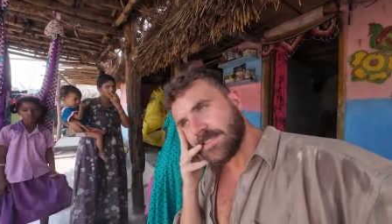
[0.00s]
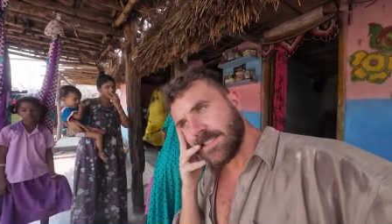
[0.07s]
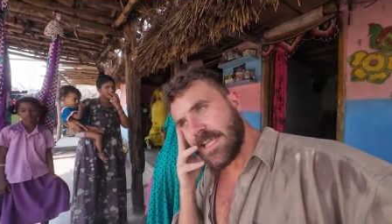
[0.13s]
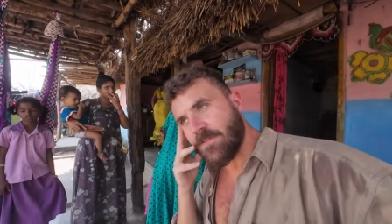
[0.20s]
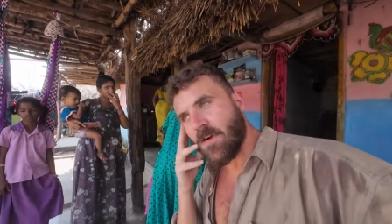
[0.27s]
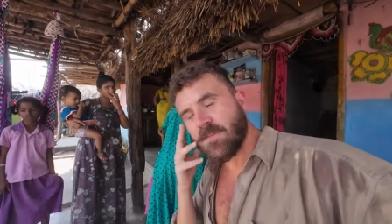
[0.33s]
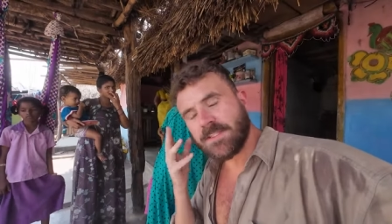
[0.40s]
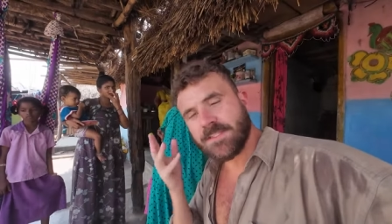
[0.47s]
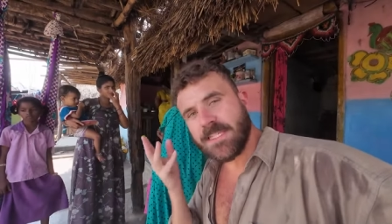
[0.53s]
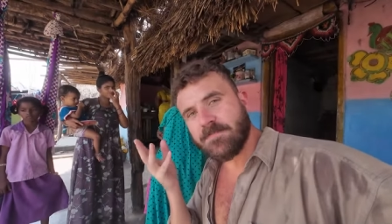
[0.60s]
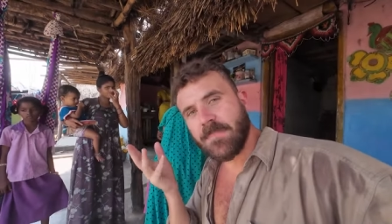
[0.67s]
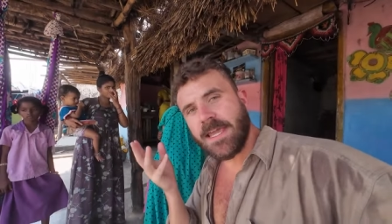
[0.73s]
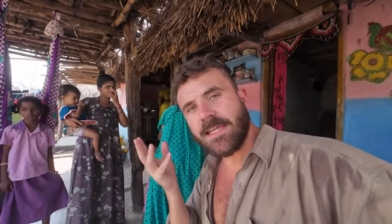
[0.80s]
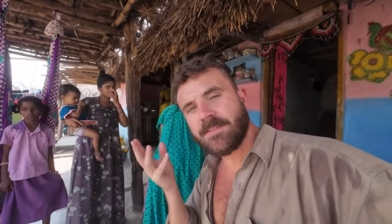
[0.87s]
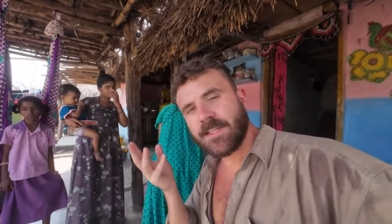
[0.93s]
they've obviously
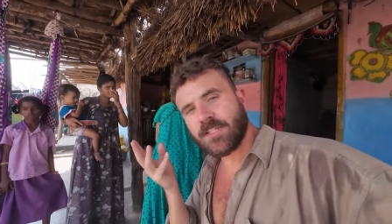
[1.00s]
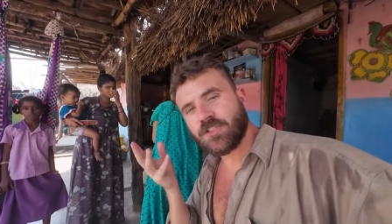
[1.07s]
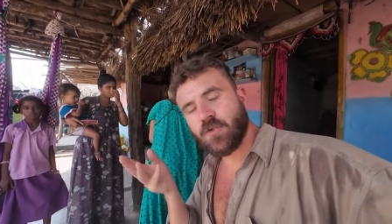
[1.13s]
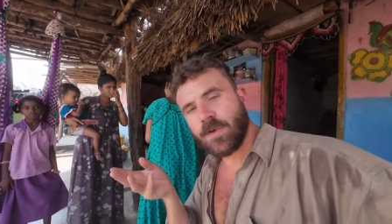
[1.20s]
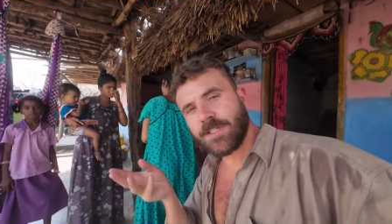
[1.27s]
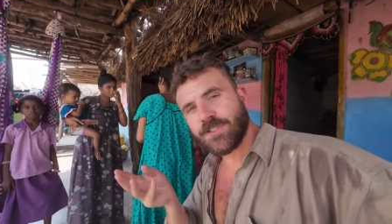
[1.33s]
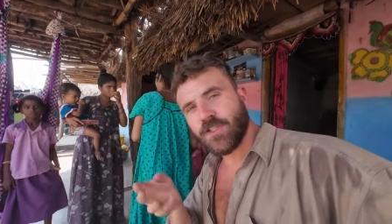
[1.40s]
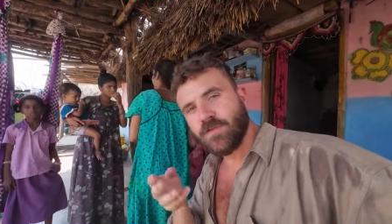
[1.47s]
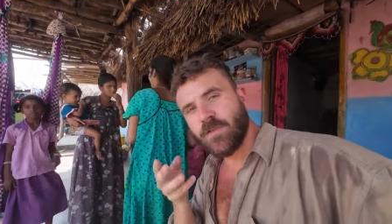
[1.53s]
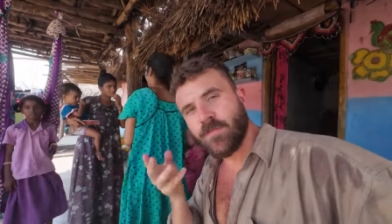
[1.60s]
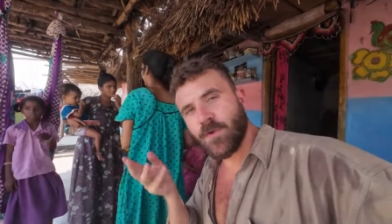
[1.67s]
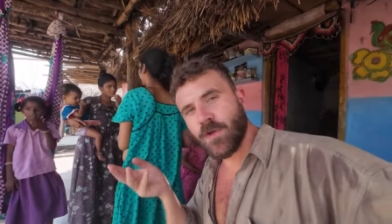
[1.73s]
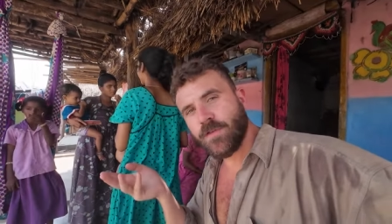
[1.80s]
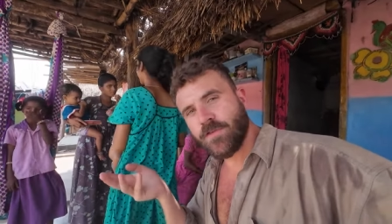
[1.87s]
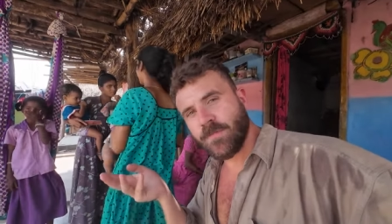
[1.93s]
made this choice to
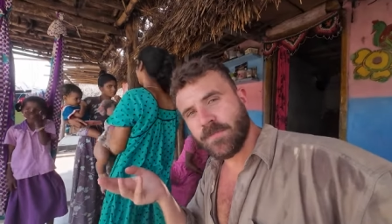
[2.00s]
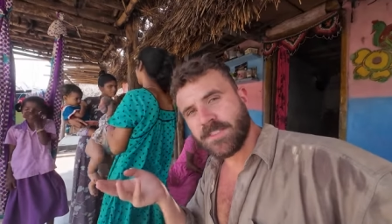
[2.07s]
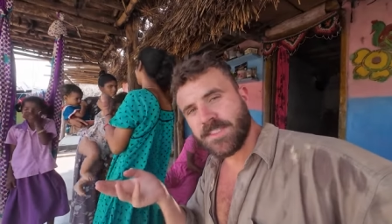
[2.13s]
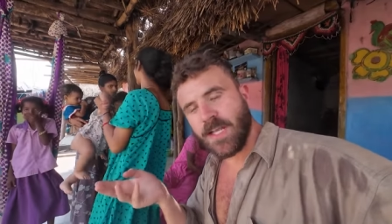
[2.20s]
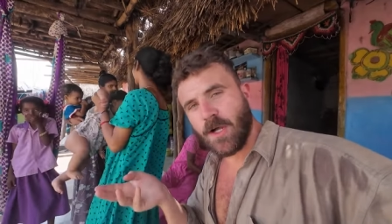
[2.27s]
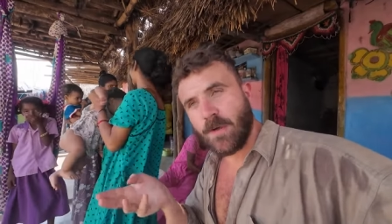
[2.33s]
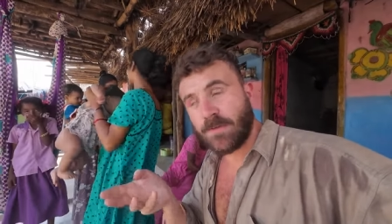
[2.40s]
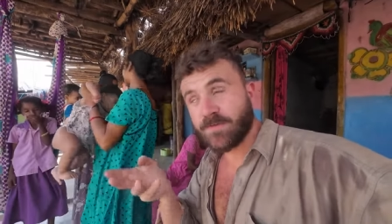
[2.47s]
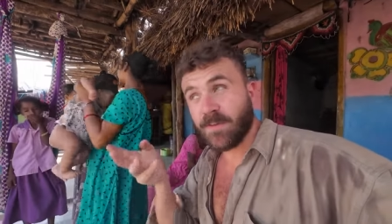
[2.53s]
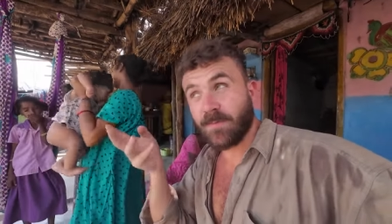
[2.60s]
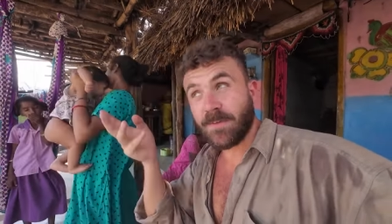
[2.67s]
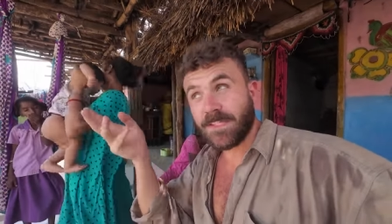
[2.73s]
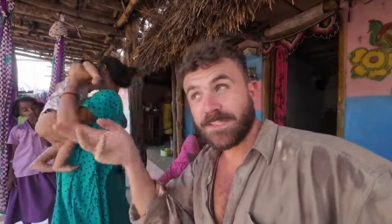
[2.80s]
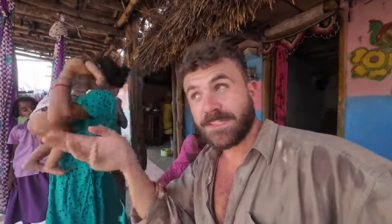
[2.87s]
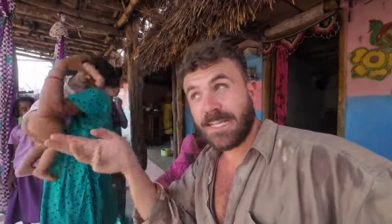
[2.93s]
remove themselves
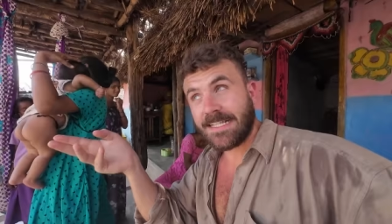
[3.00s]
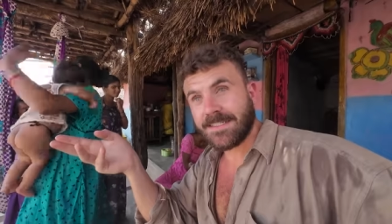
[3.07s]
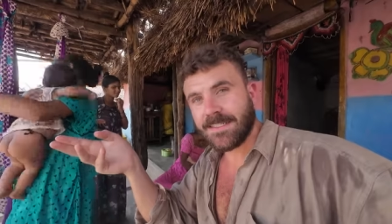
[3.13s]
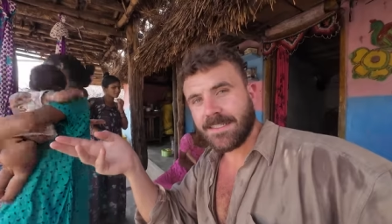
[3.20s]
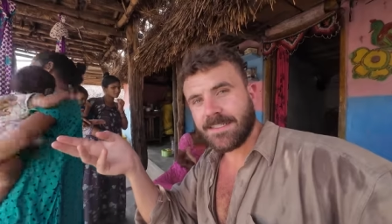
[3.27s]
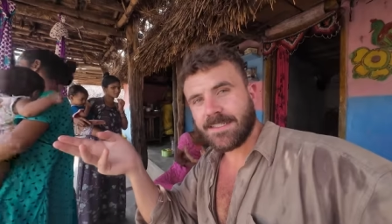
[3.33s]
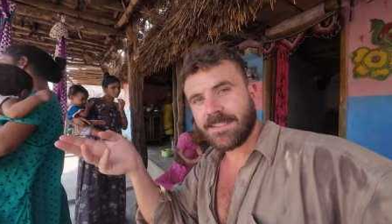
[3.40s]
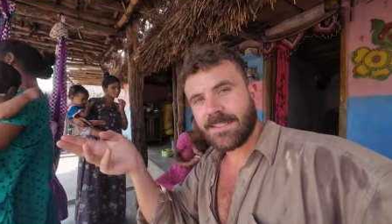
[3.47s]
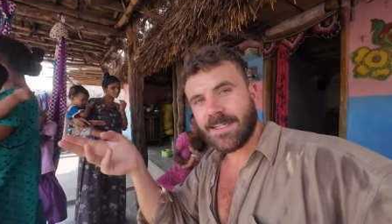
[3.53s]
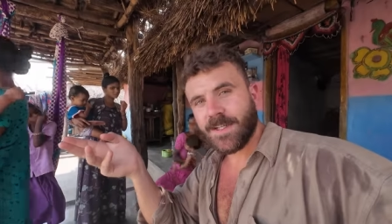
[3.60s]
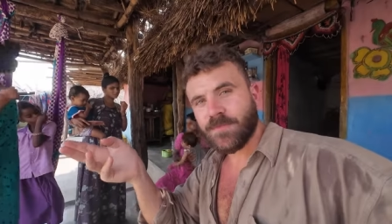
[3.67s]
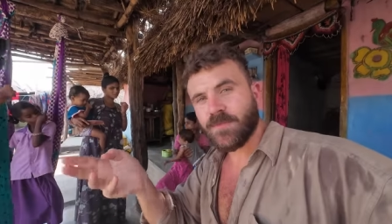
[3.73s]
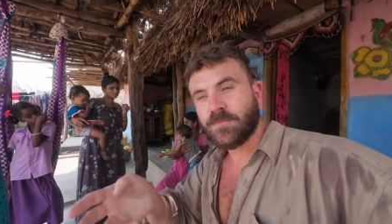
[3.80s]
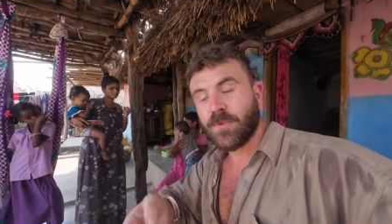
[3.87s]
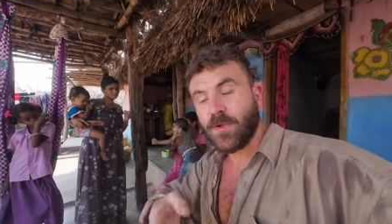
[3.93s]
from the city,
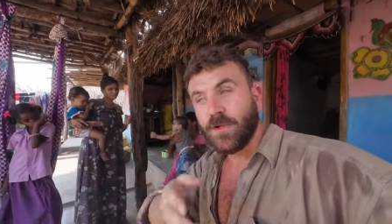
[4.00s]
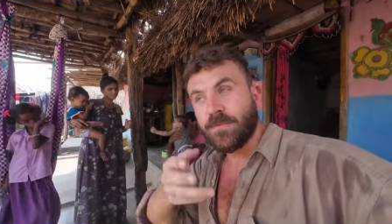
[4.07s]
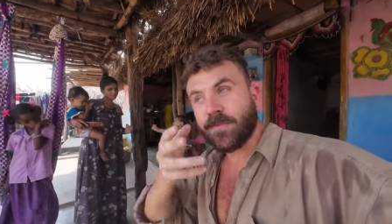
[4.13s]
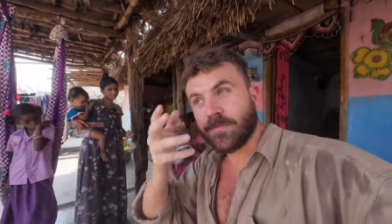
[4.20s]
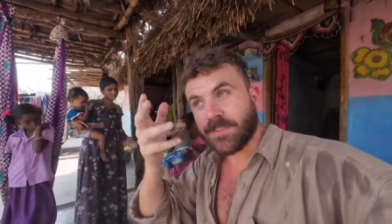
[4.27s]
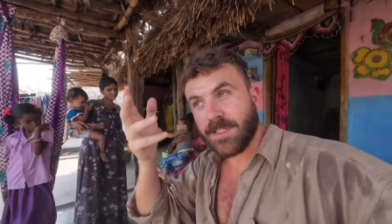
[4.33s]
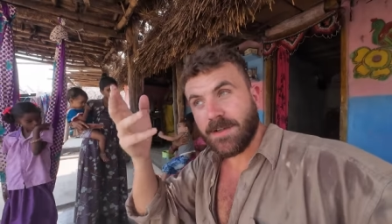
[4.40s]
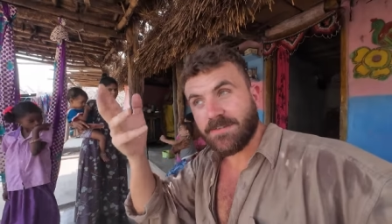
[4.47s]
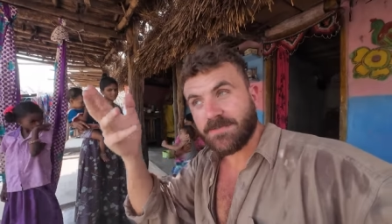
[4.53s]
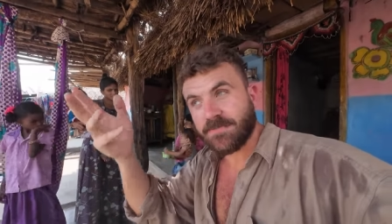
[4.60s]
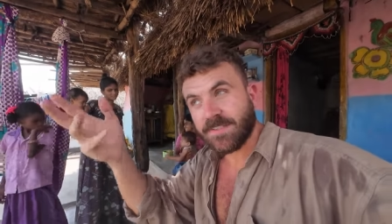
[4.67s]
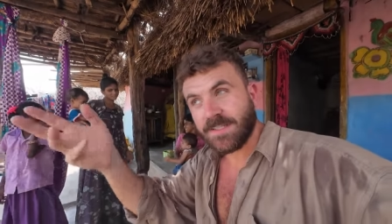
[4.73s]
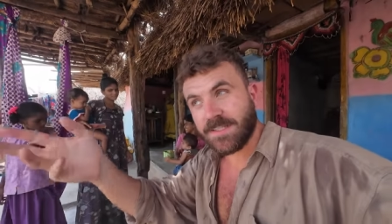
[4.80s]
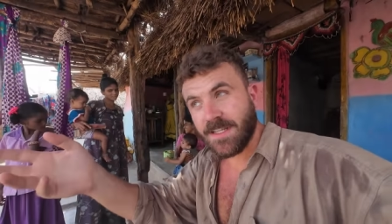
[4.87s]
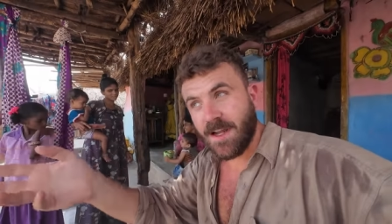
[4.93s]
remove themselves from
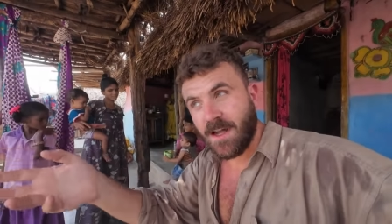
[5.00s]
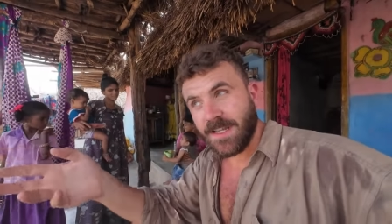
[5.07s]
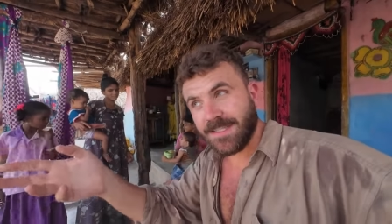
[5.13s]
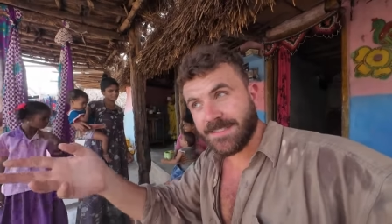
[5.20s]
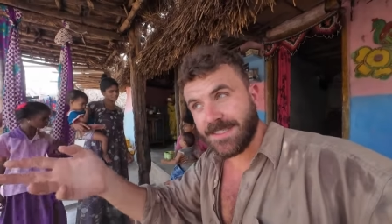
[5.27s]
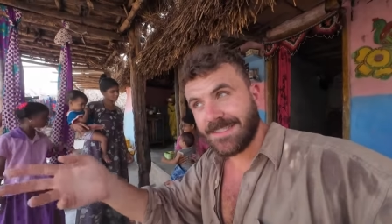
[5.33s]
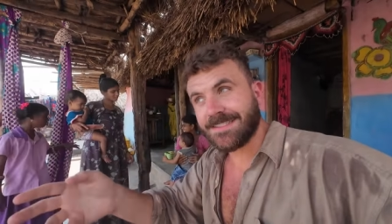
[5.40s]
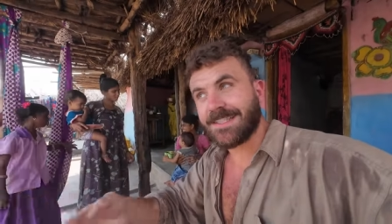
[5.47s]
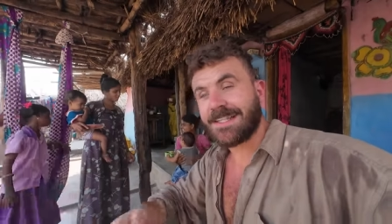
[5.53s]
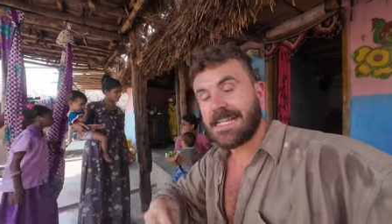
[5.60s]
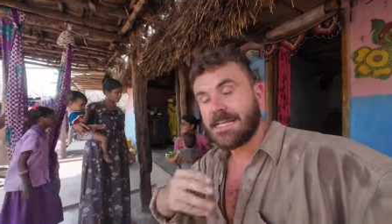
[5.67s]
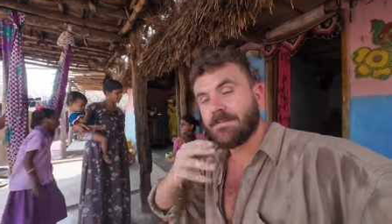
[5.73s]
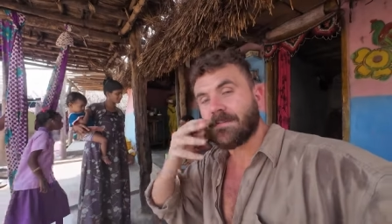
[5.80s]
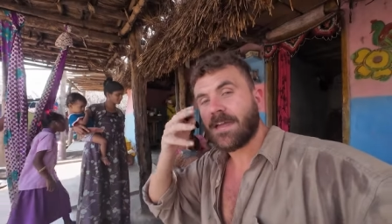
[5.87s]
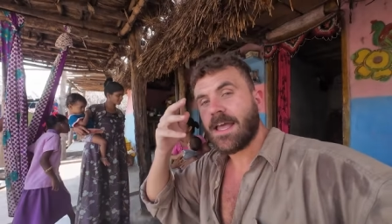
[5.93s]
society, to
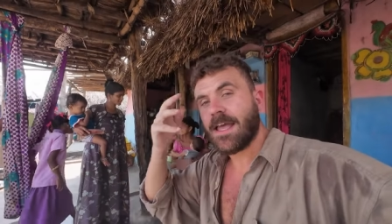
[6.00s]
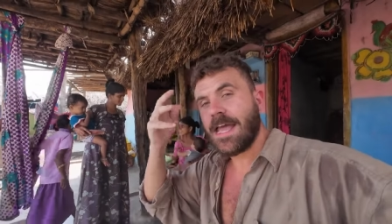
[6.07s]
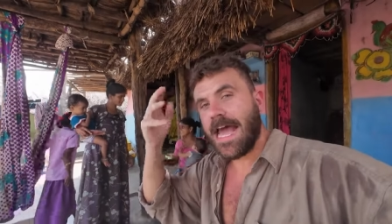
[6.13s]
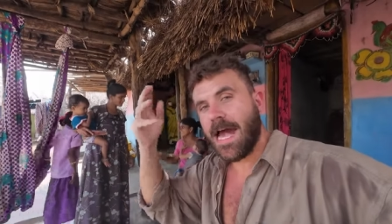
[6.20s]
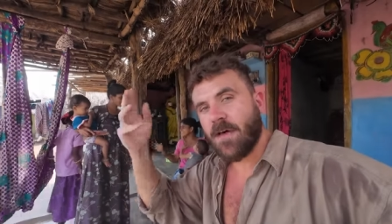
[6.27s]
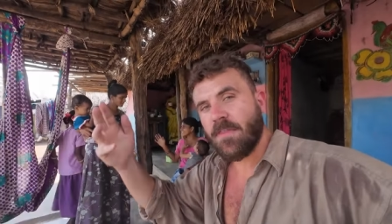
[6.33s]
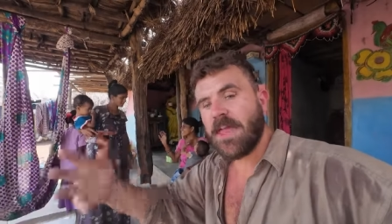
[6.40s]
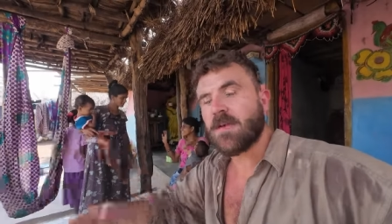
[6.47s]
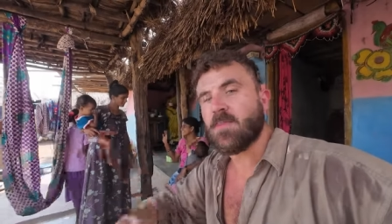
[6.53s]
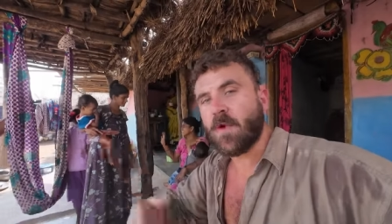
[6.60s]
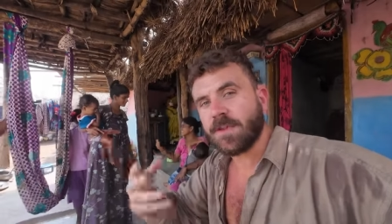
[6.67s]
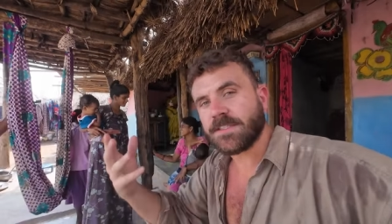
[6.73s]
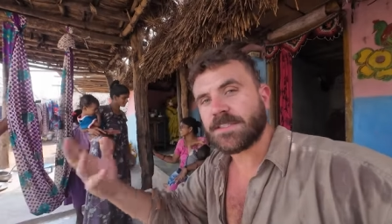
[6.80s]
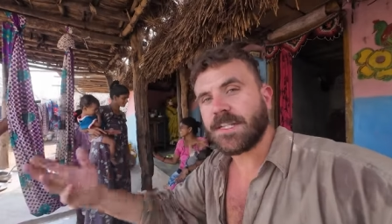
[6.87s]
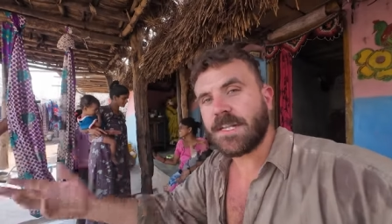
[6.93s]
live how they
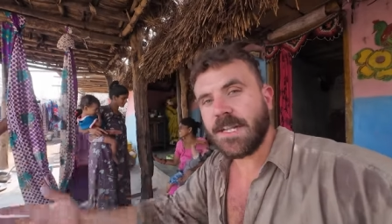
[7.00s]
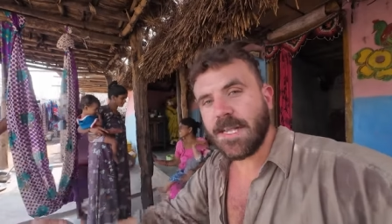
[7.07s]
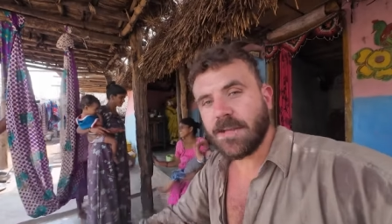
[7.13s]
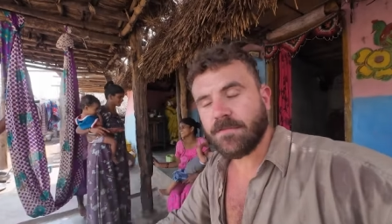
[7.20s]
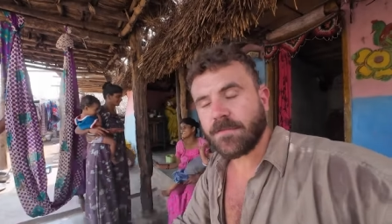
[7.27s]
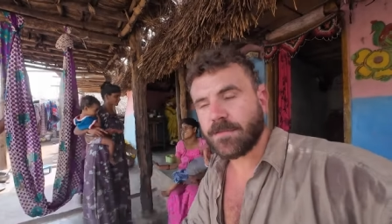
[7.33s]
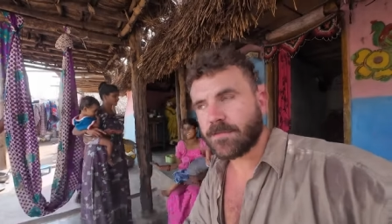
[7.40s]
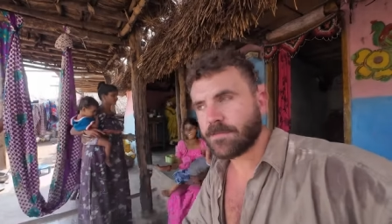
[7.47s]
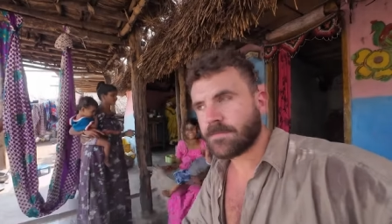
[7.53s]
want to live,